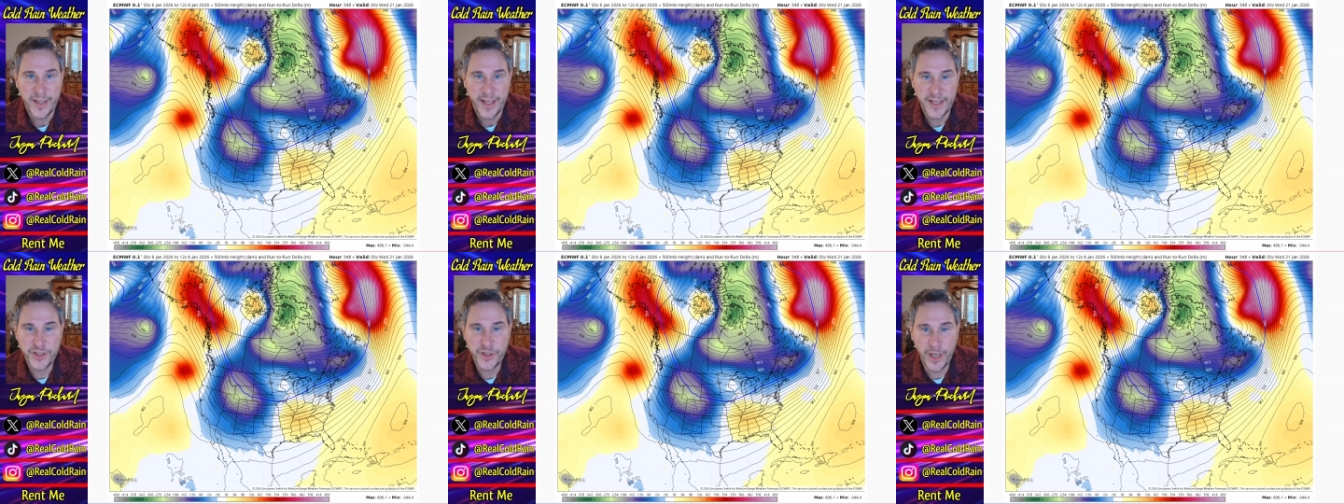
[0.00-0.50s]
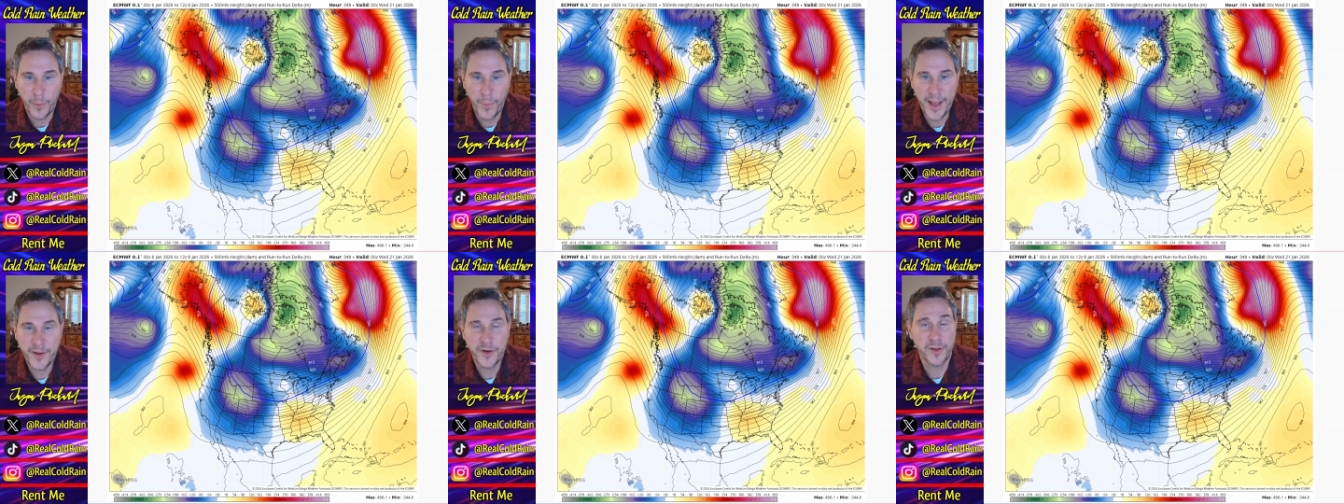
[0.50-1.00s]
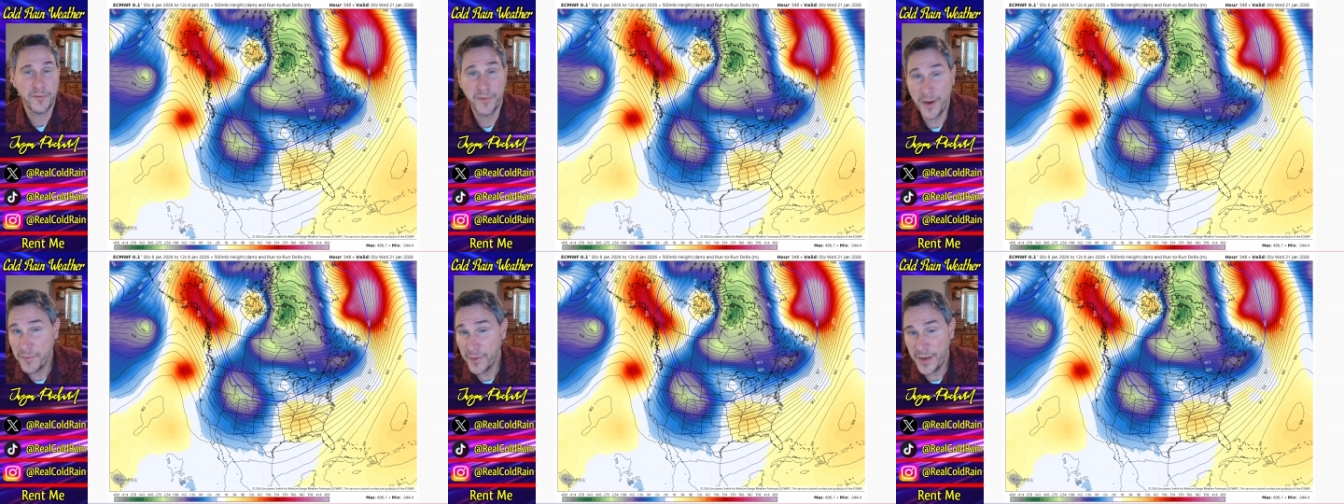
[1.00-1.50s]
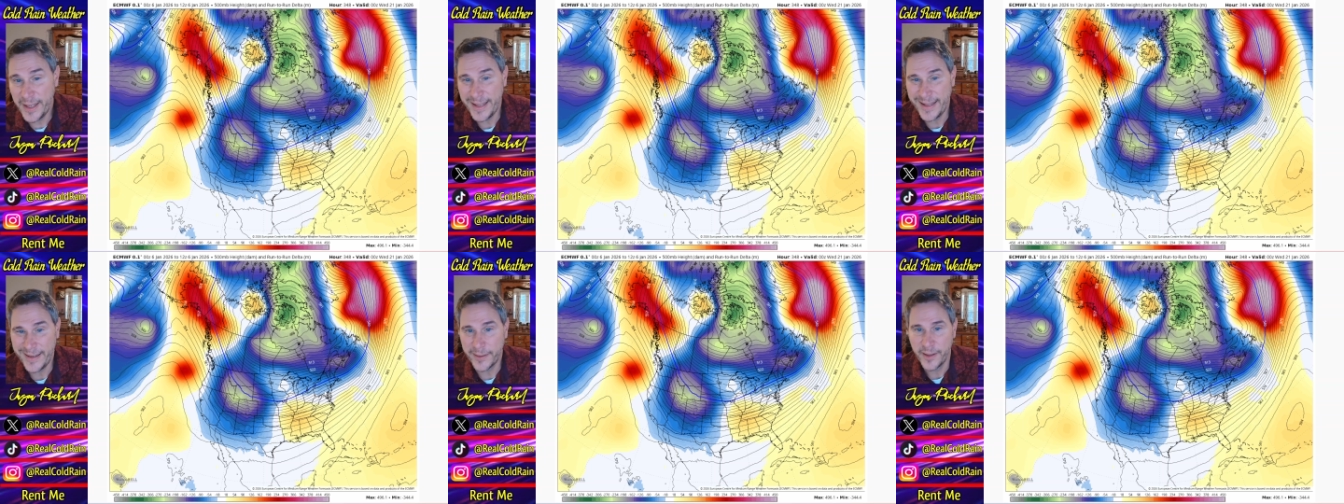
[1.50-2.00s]
until you get way out here to the very, very
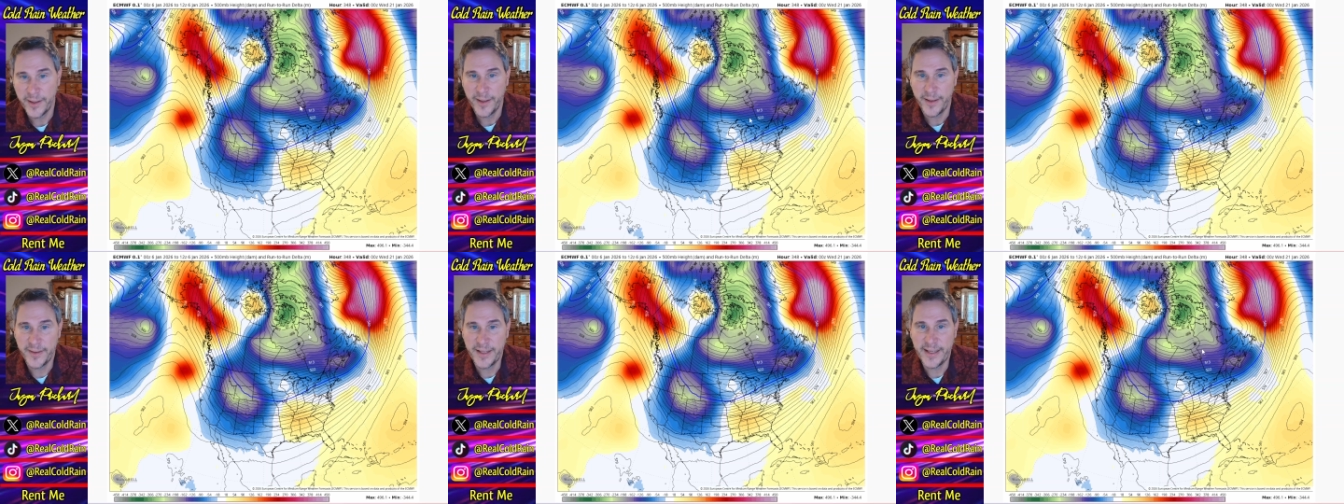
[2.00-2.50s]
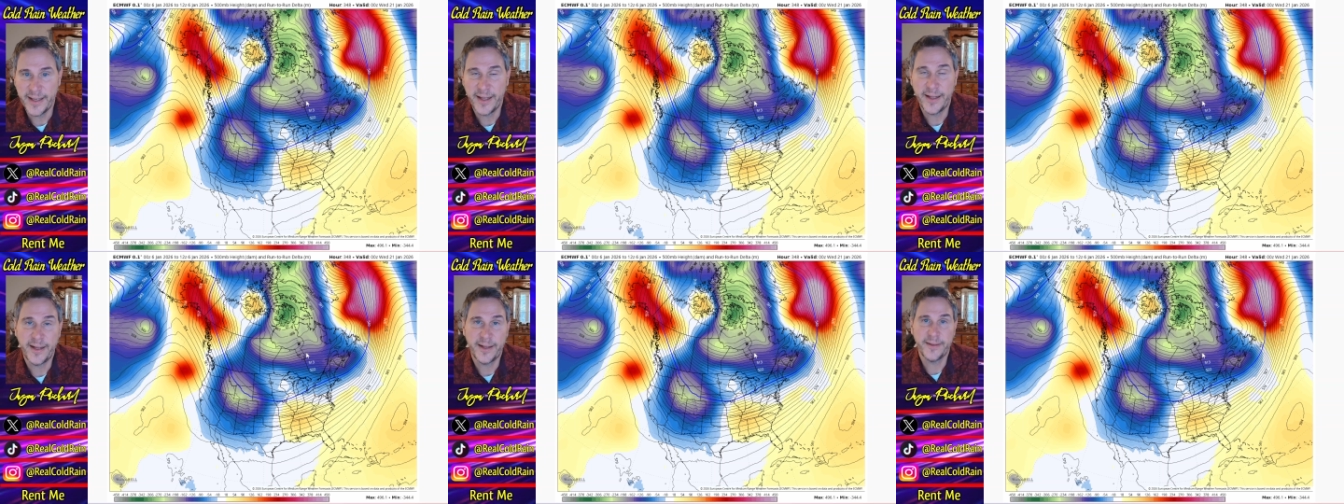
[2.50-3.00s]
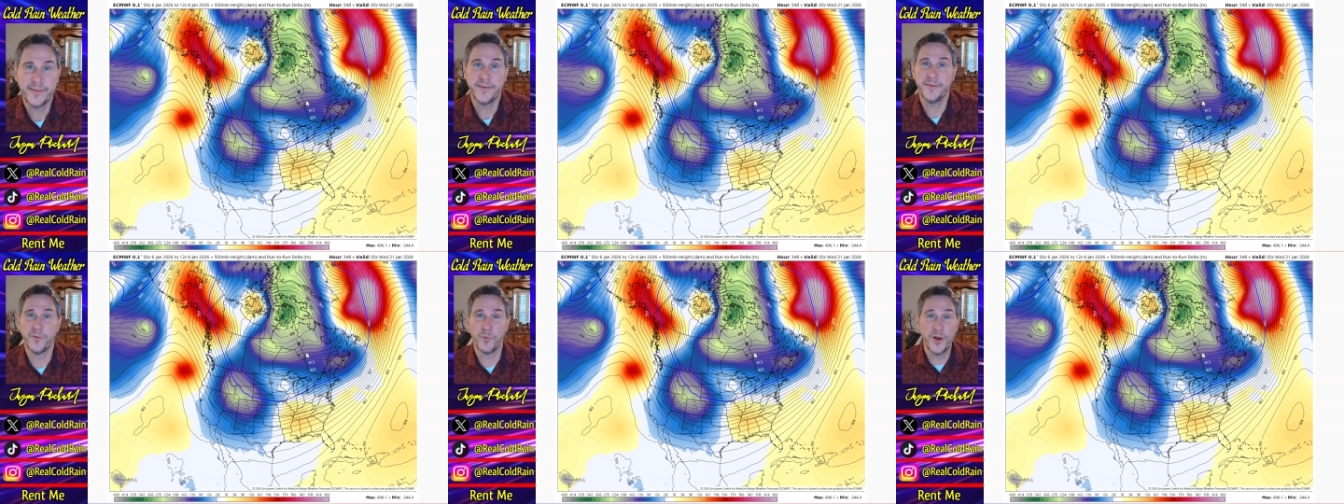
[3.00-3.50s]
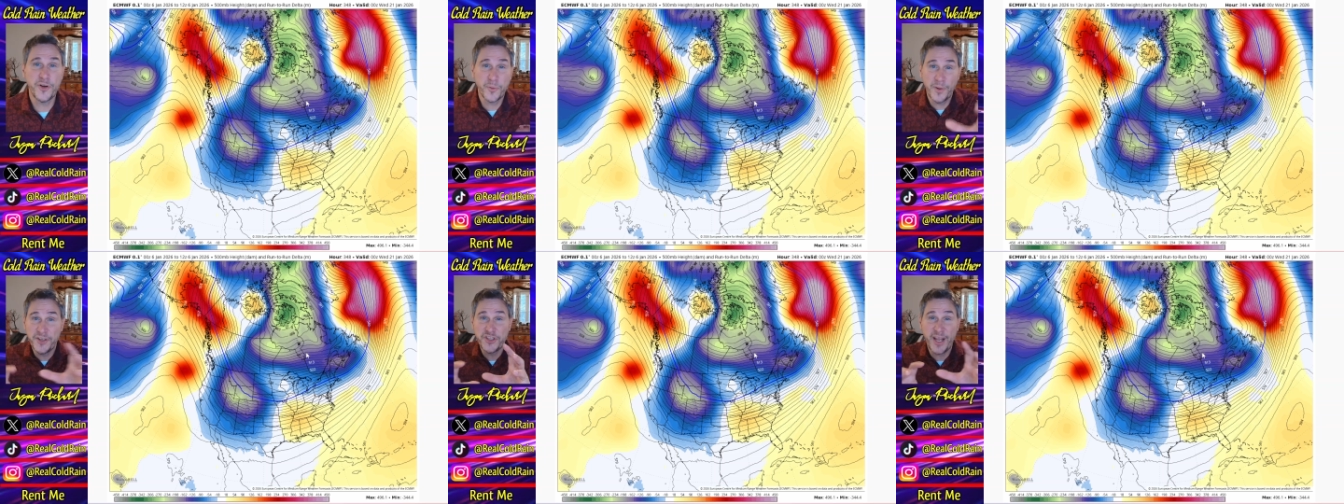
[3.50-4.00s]
end, the uh,
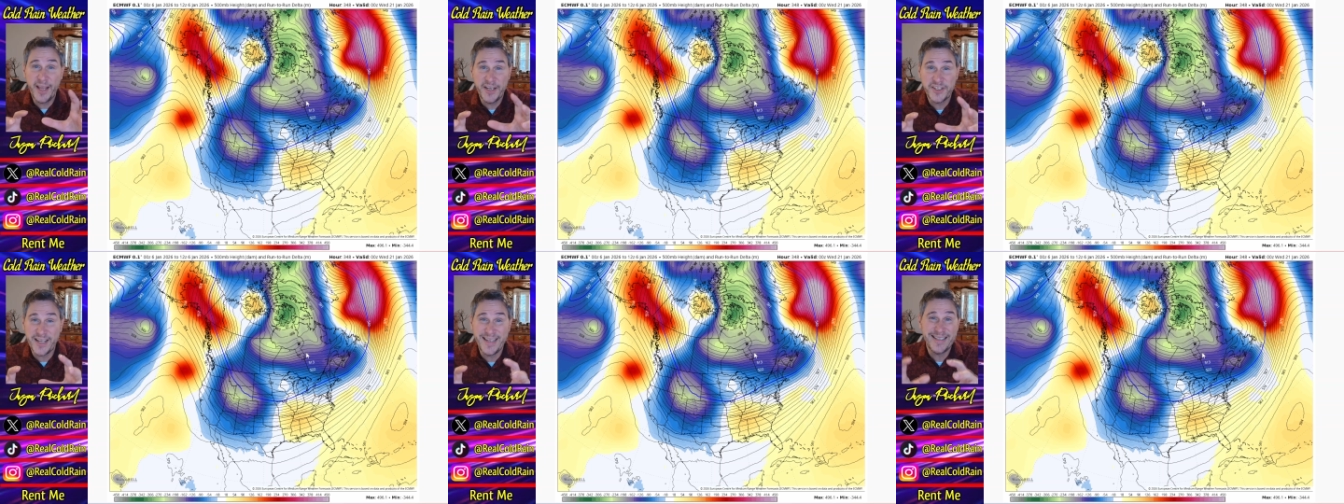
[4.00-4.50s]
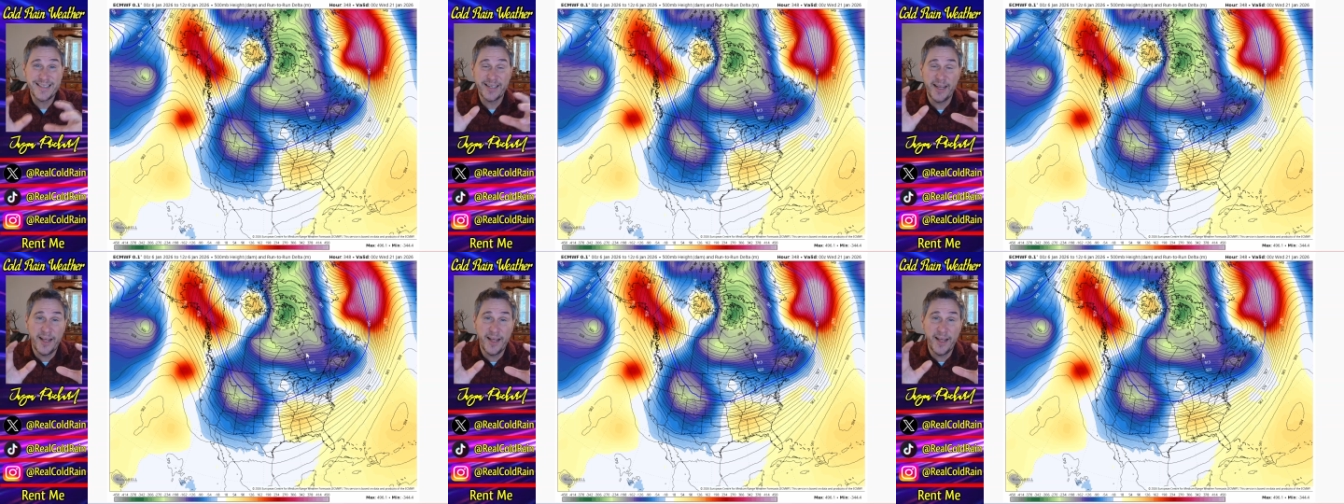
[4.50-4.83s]
run-to-run -run change is